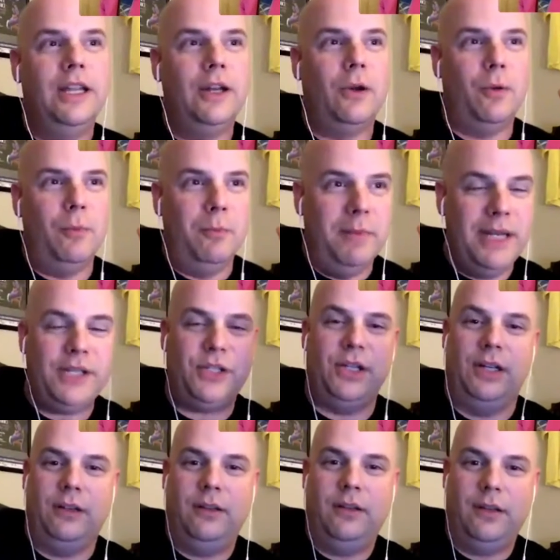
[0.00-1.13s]

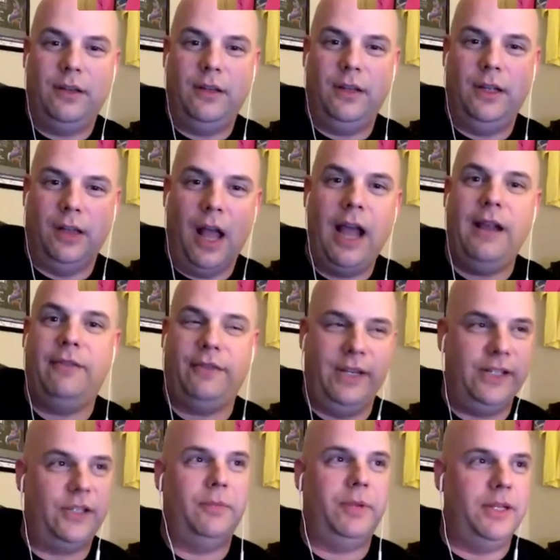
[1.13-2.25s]
mission in life
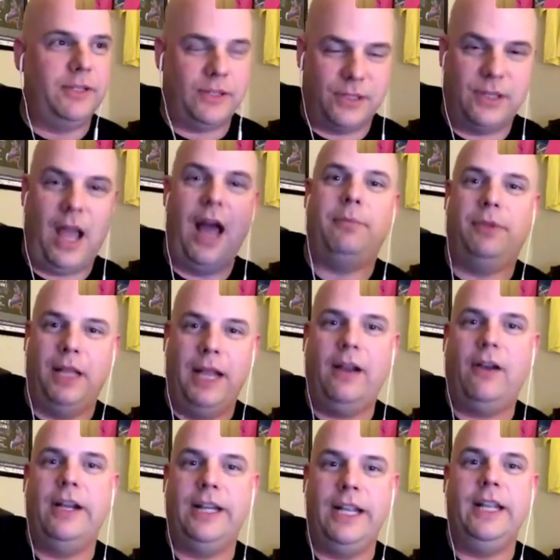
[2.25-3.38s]
needs to be to stop
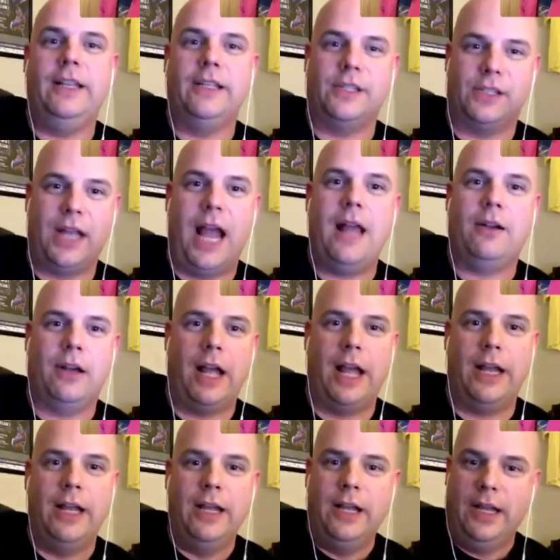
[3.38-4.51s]
Larry D this Saturday
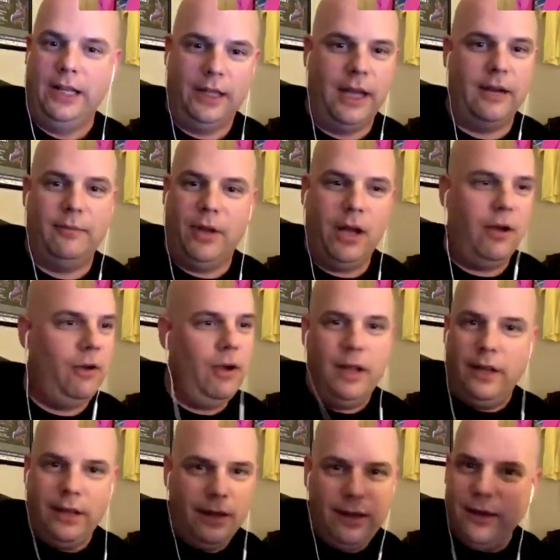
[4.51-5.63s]
and let him know
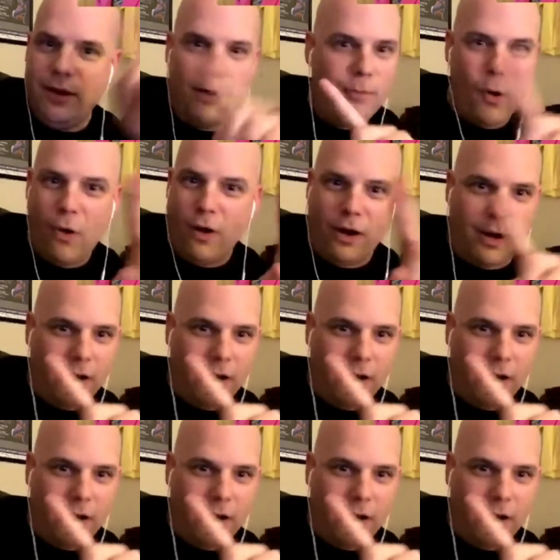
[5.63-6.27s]
no more,